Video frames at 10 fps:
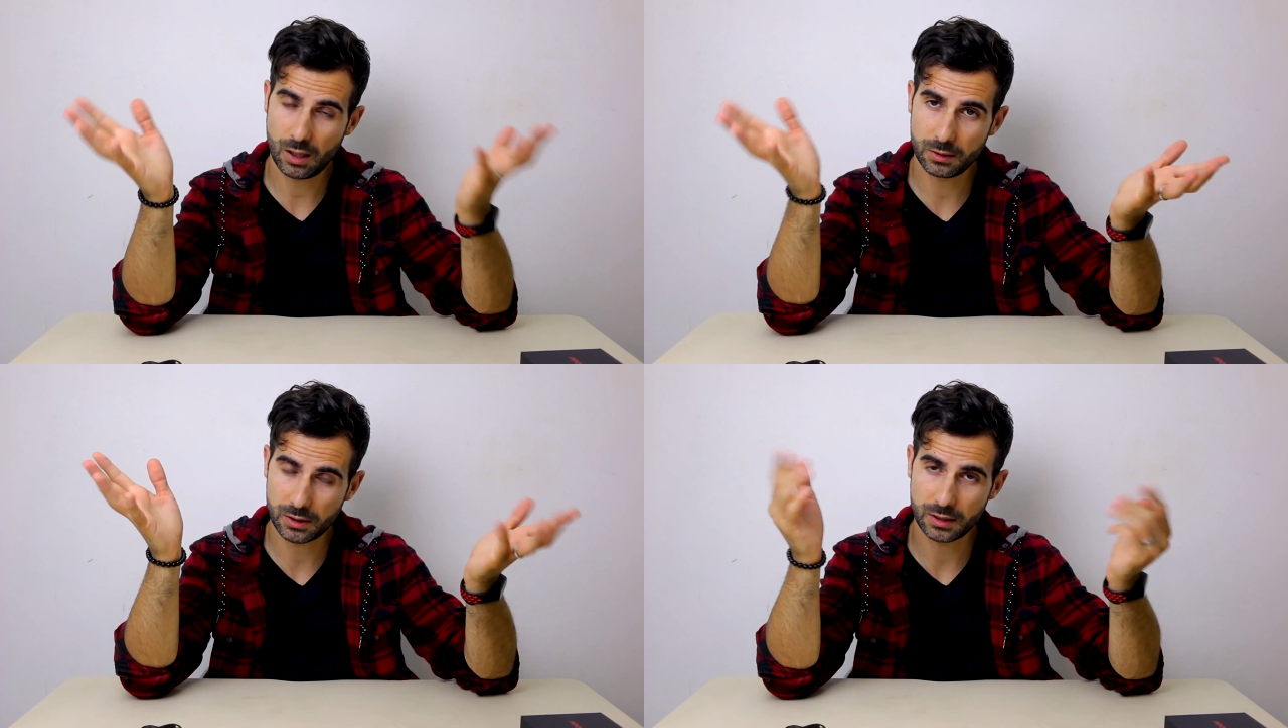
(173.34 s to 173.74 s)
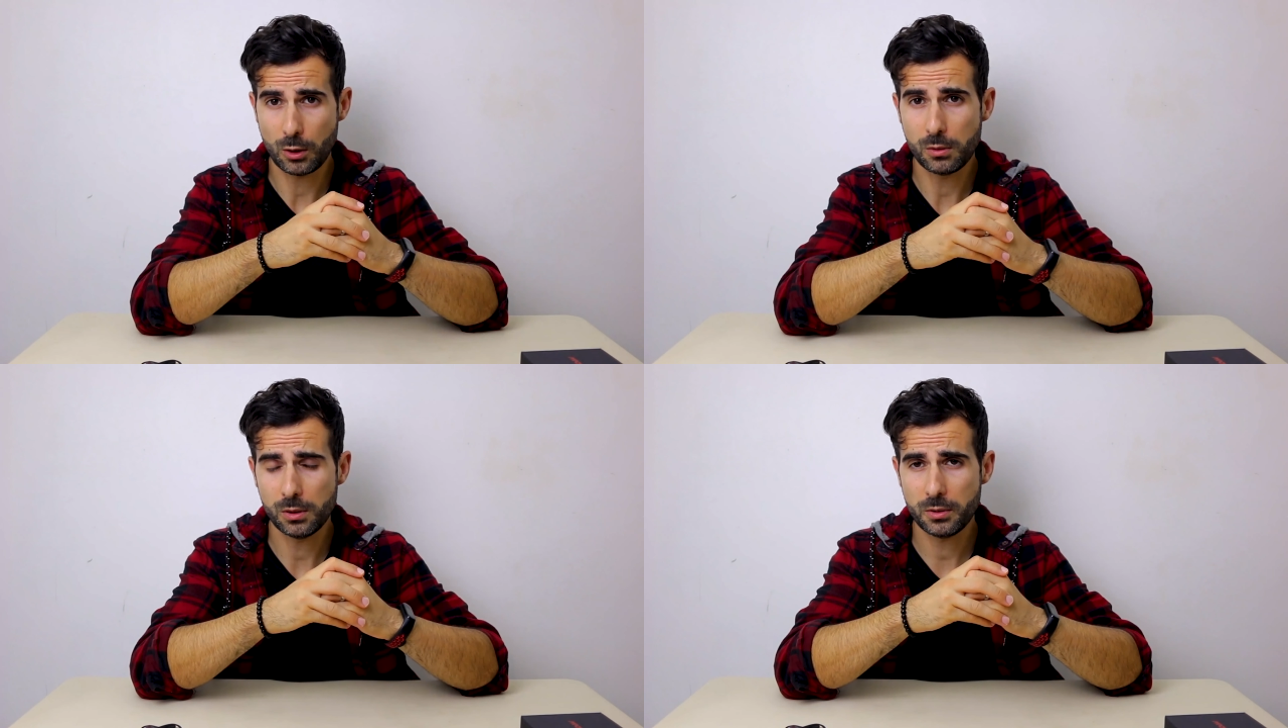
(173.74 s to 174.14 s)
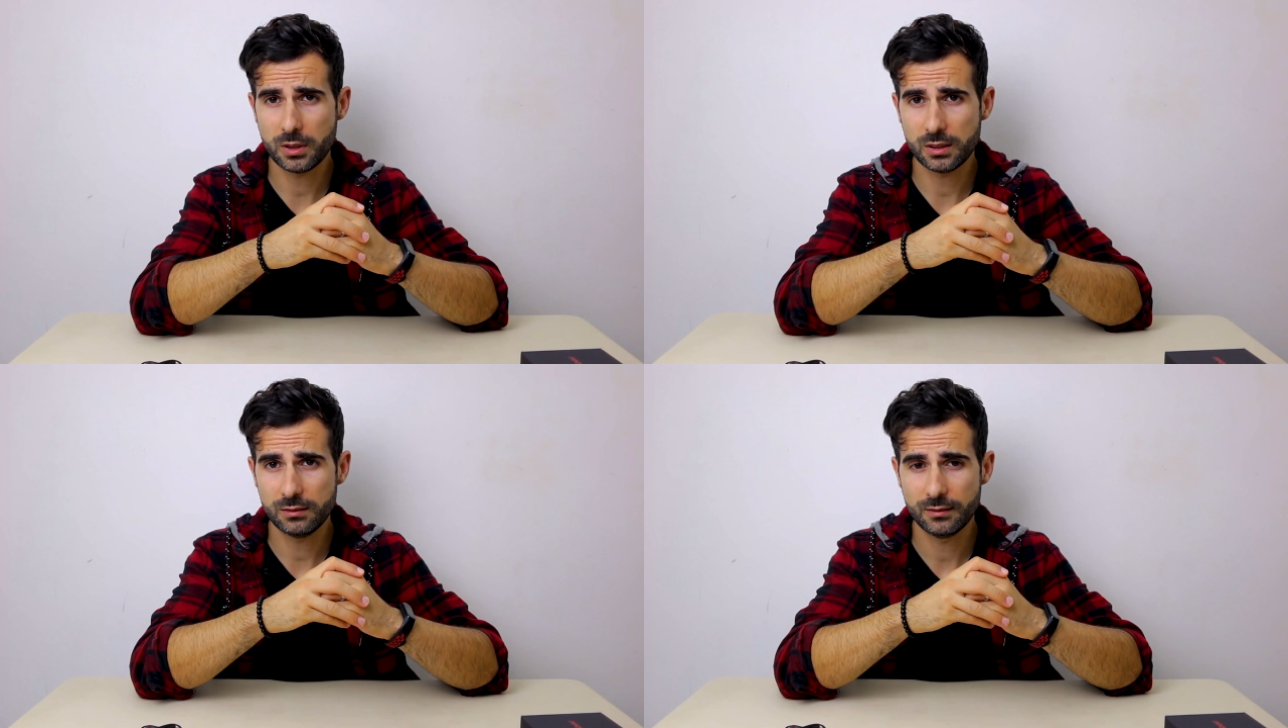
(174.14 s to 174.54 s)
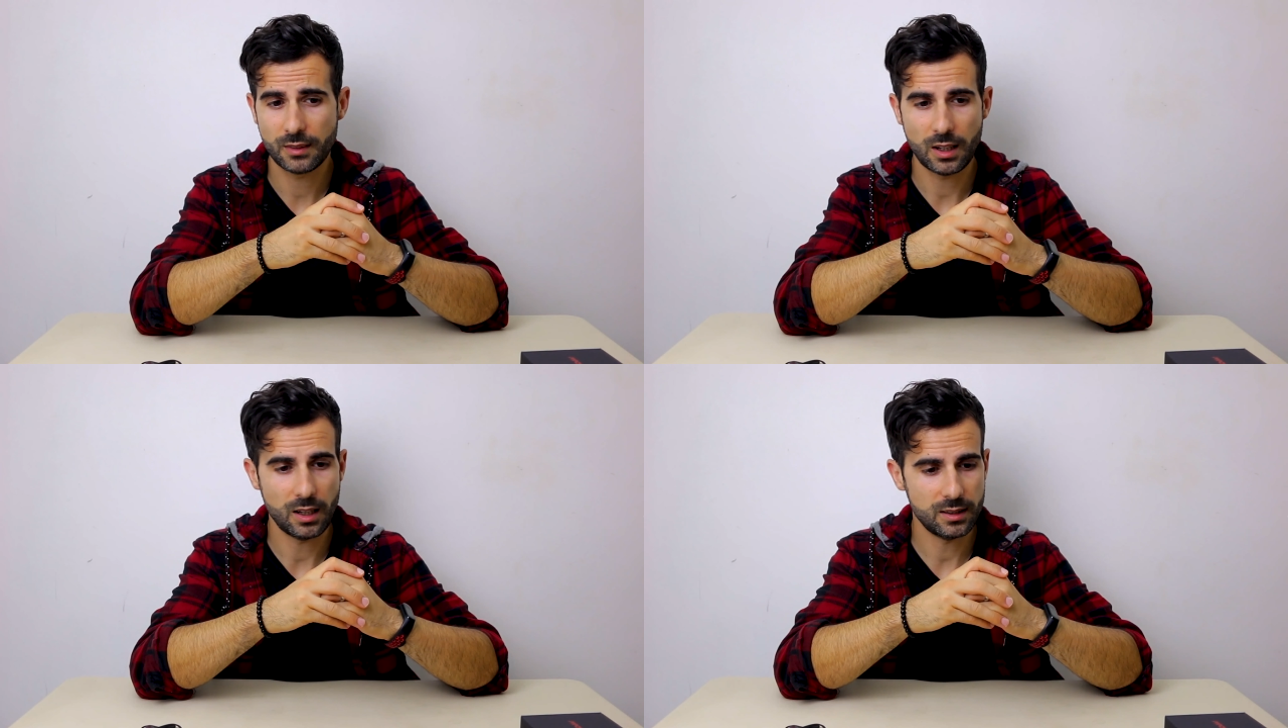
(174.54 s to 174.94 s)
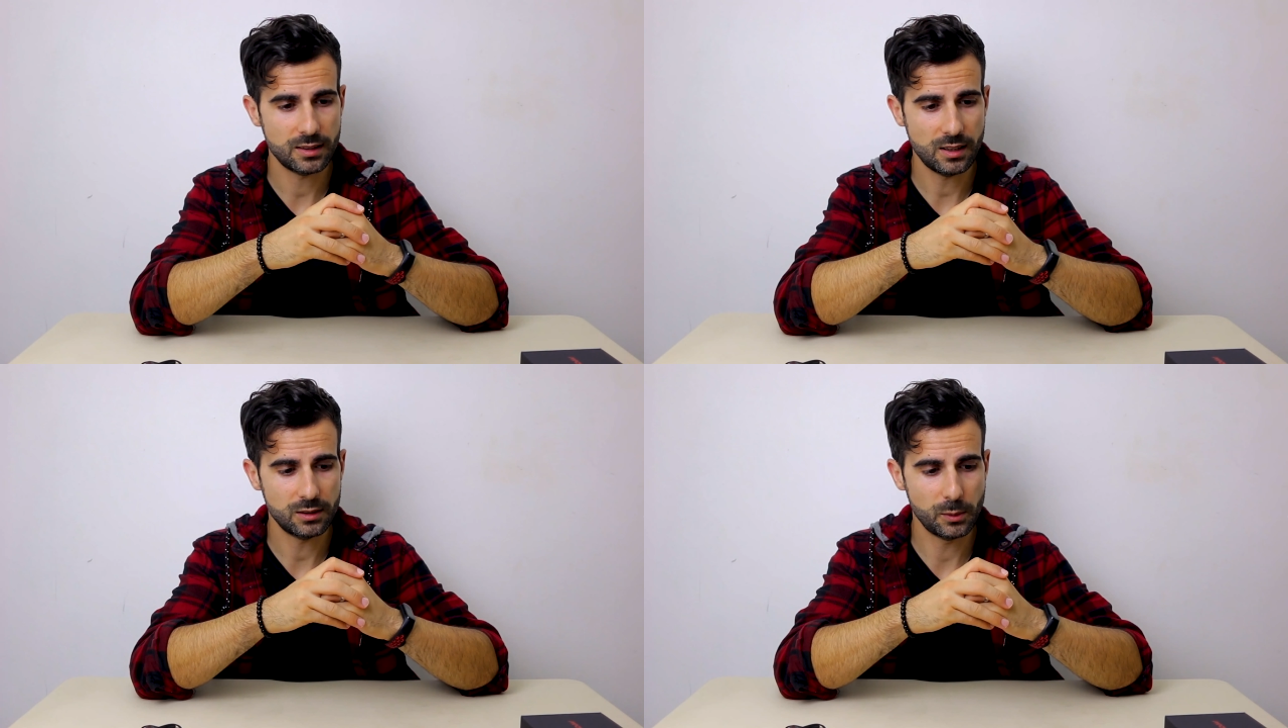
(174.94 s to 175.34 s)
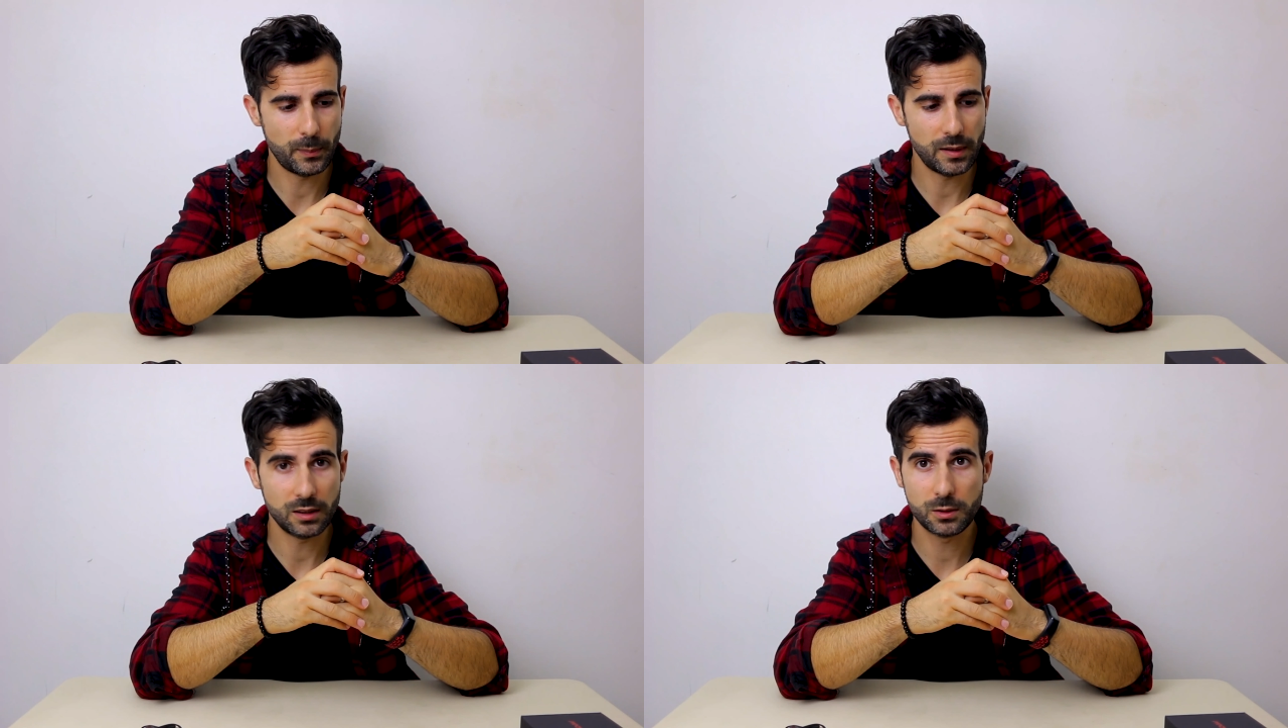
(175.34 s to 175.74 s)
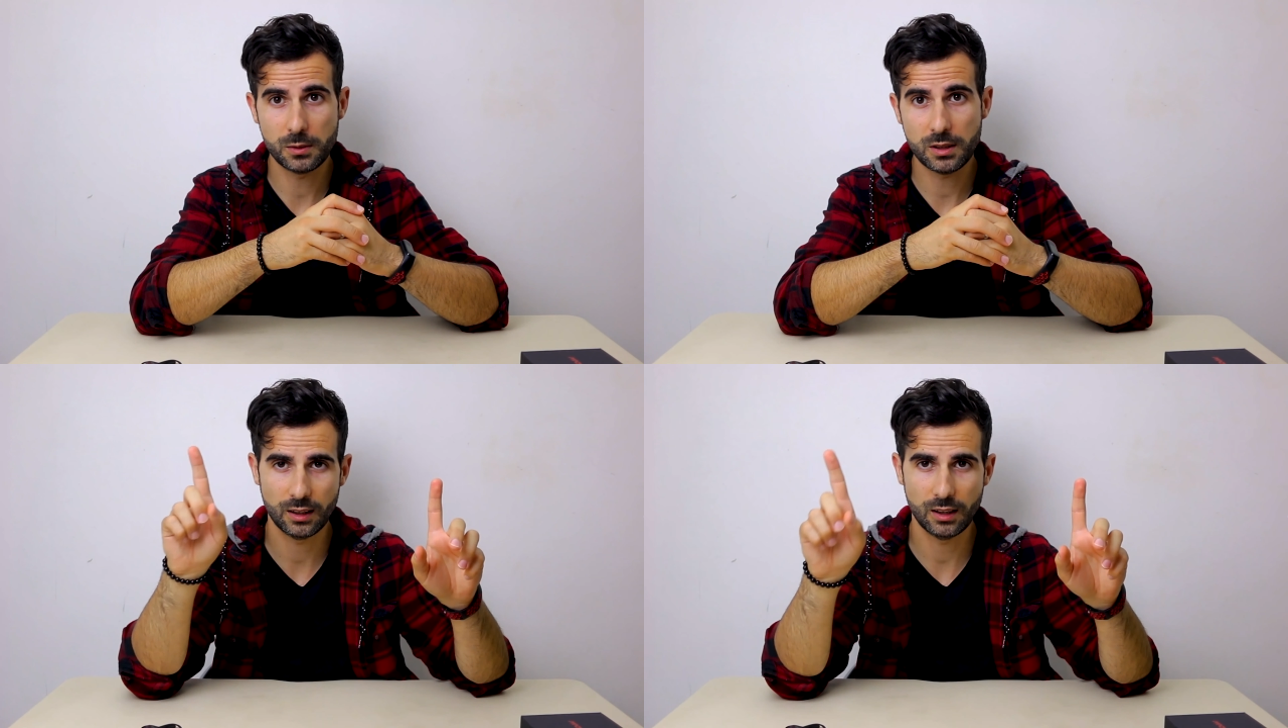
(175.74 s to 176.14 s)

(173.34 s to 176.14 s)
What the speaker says: Oh no. Conclusion, it's hard to pair to it